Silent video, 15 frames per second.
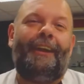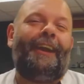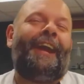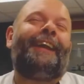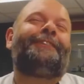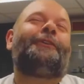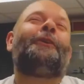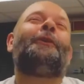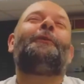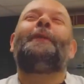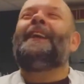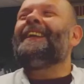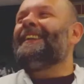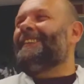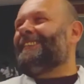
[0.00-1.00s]
As
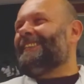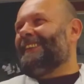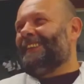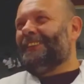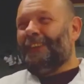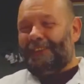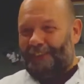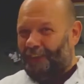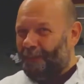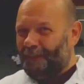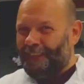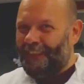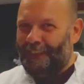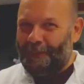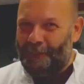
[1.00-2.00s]
always, not
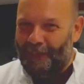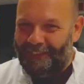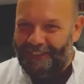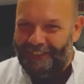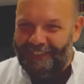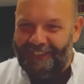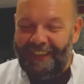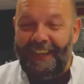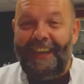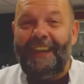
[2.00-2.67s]
only in watches,